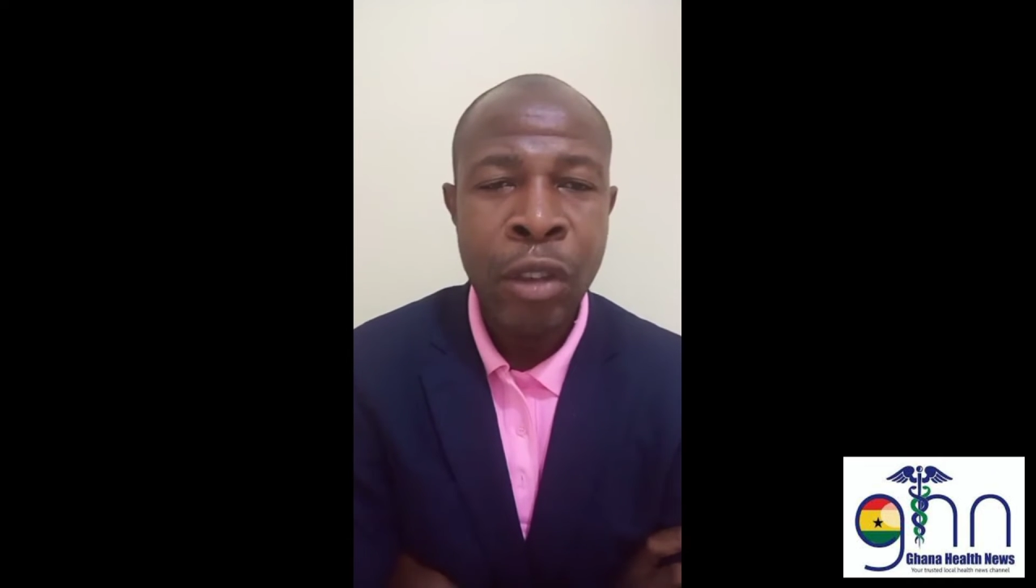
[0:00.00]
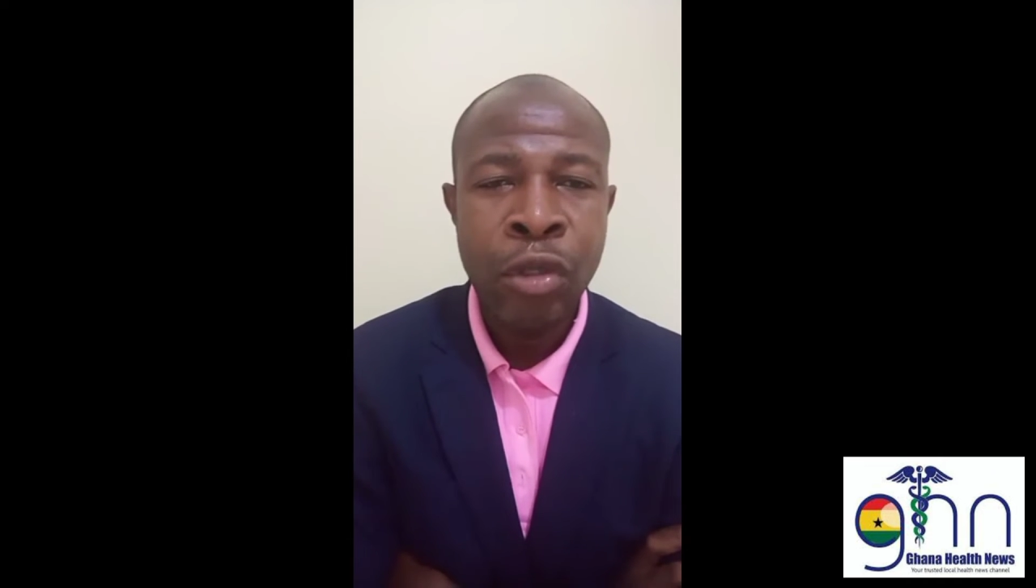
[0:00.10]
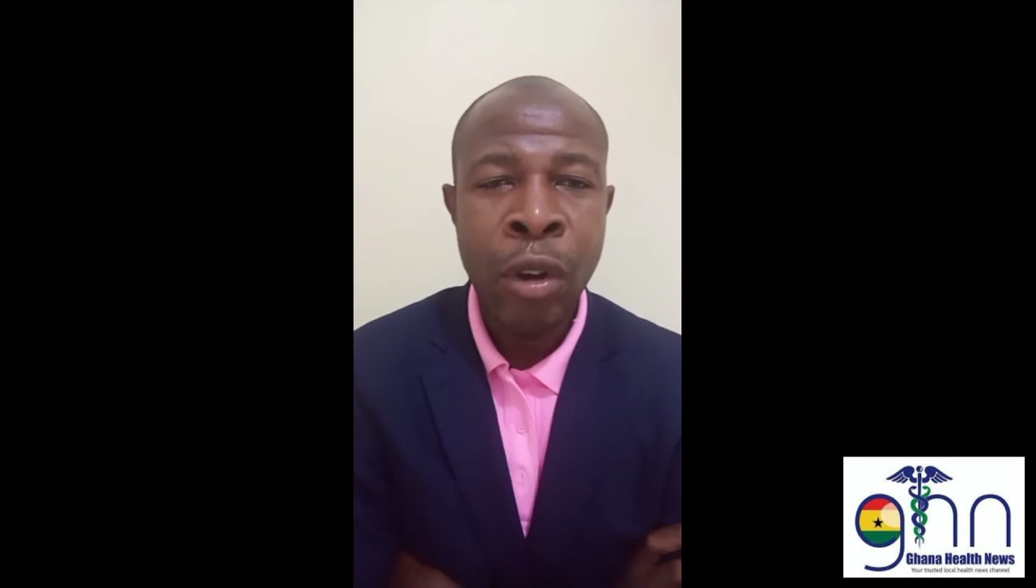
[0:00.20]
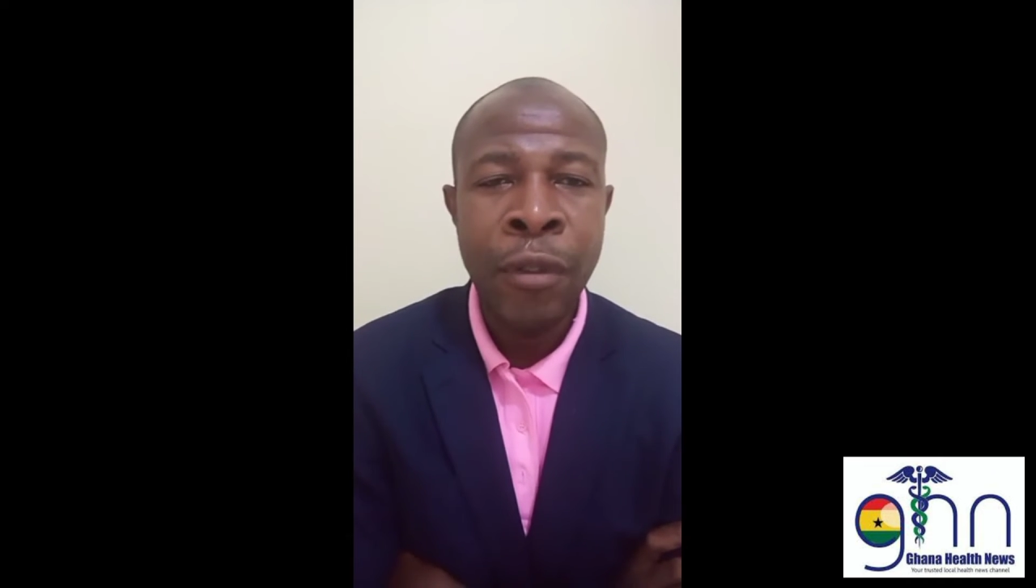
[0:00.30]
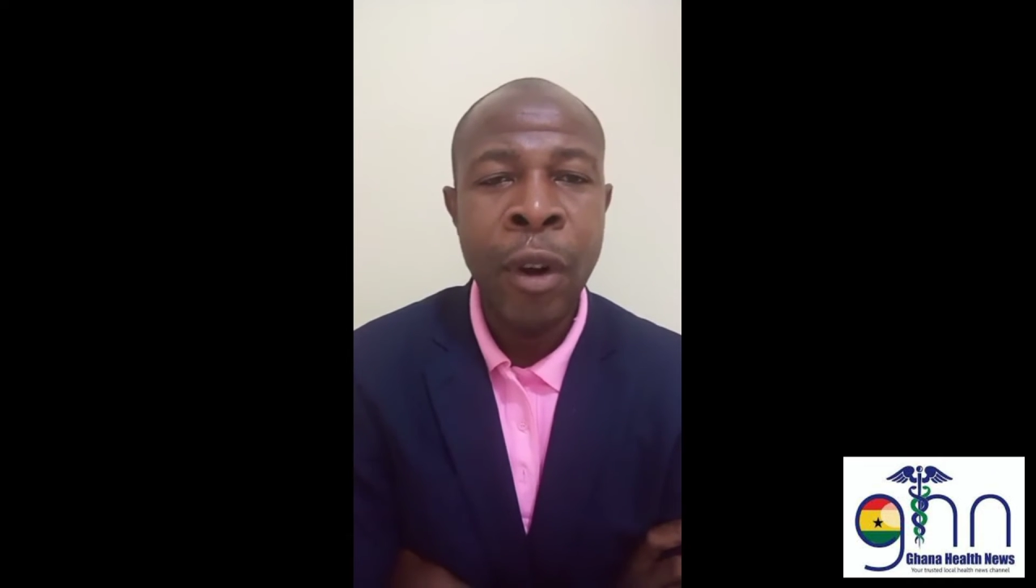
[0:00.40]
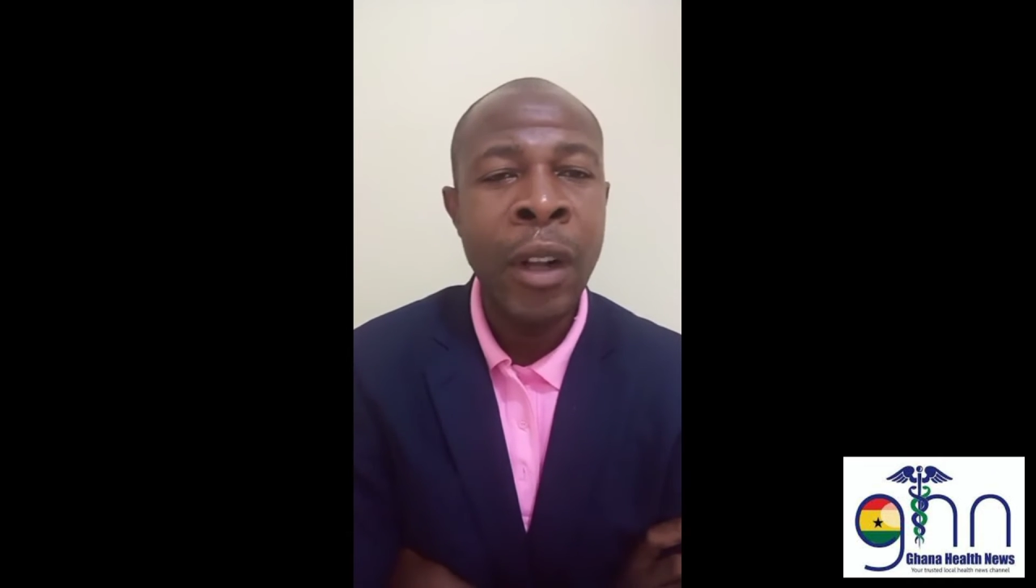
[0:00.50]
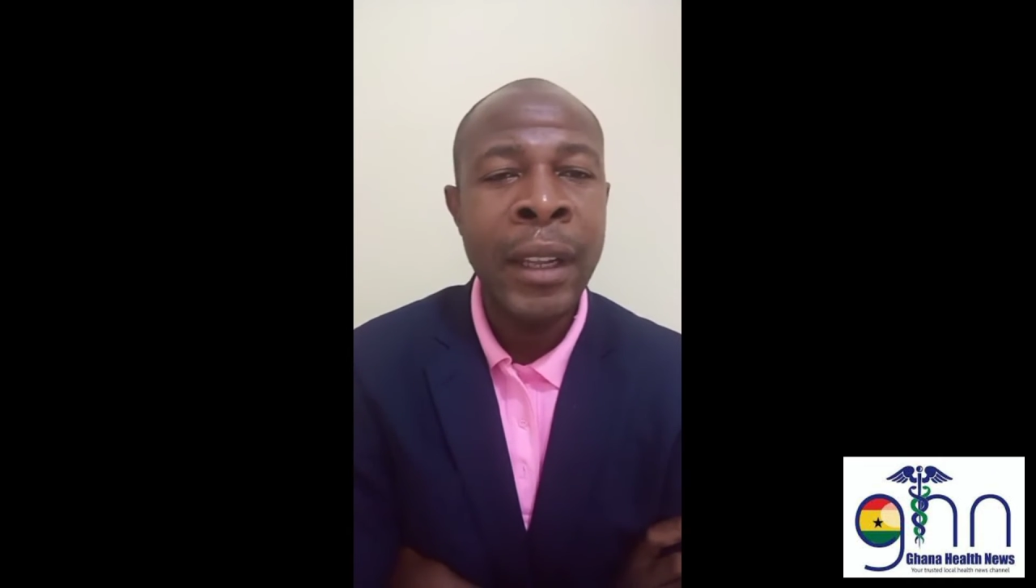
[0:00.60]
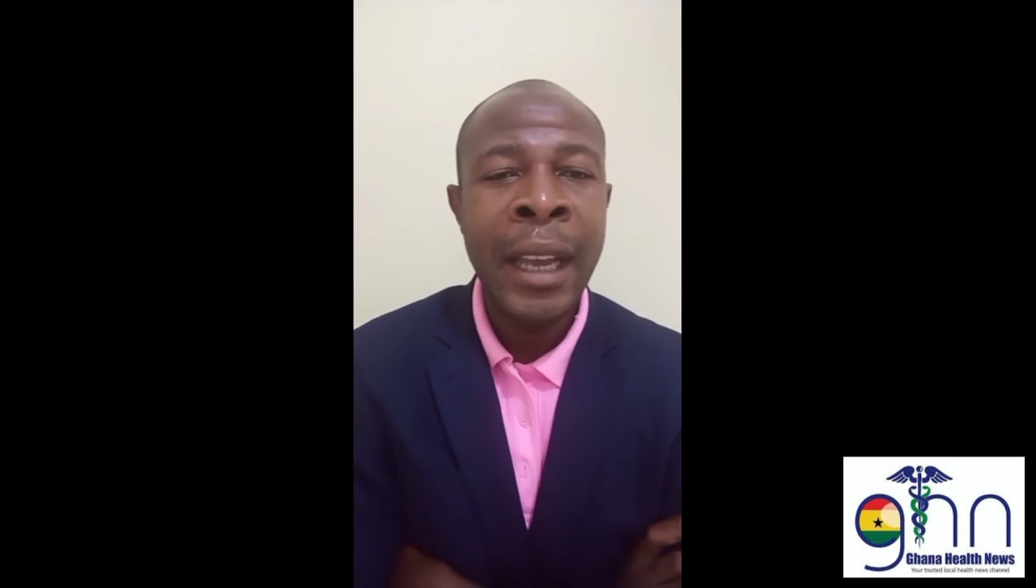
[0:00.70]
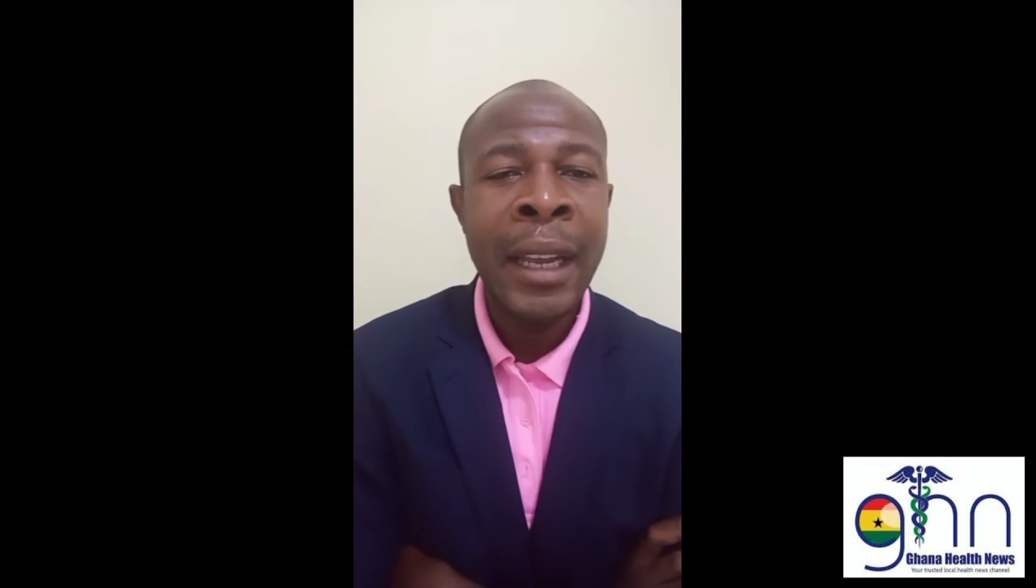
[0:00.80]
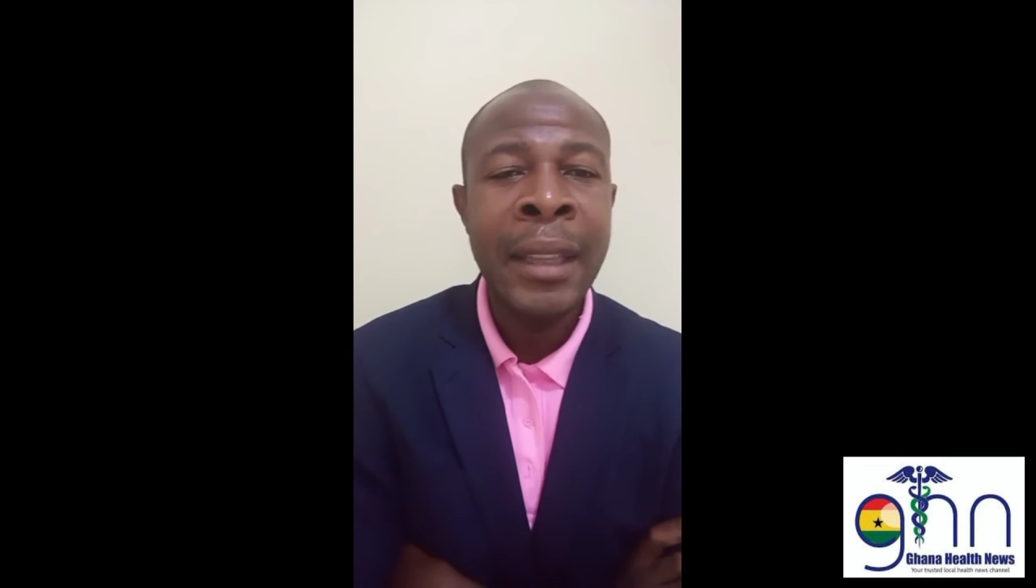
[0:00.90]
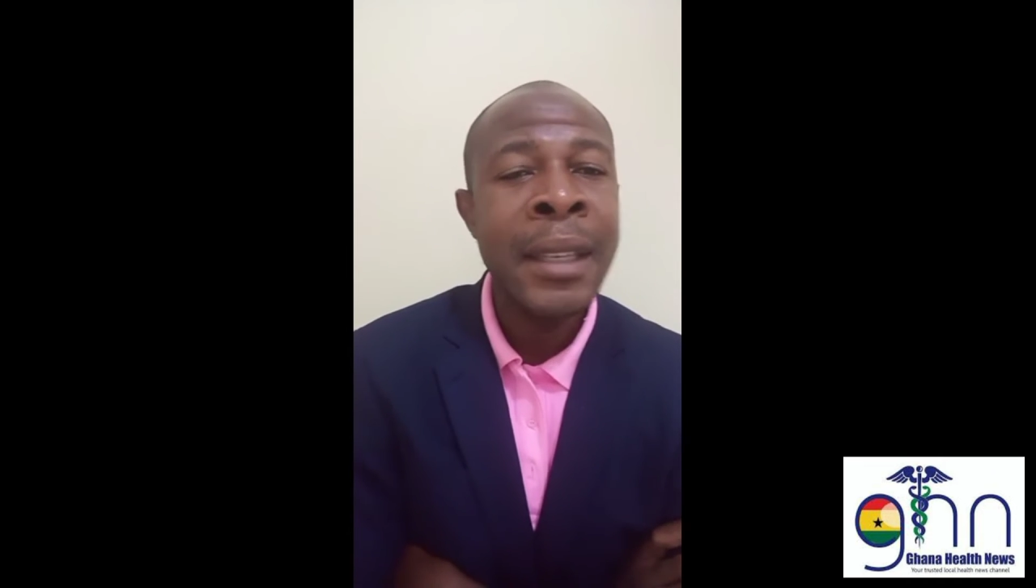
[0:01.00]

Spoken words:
So of all the other